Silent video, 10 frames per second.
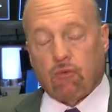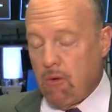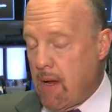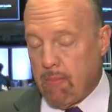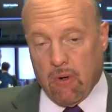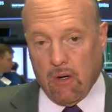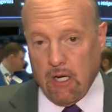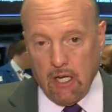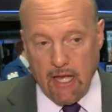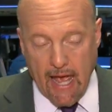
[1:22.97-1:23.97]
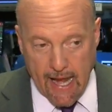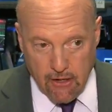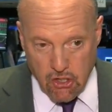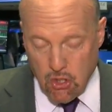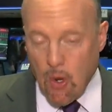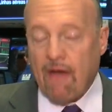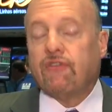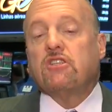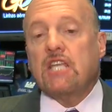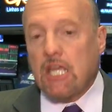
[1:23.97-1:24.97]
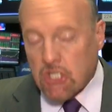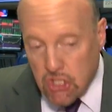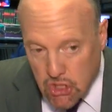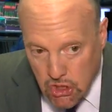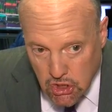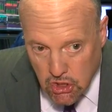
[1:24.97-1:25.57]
to remember. And you have to teach.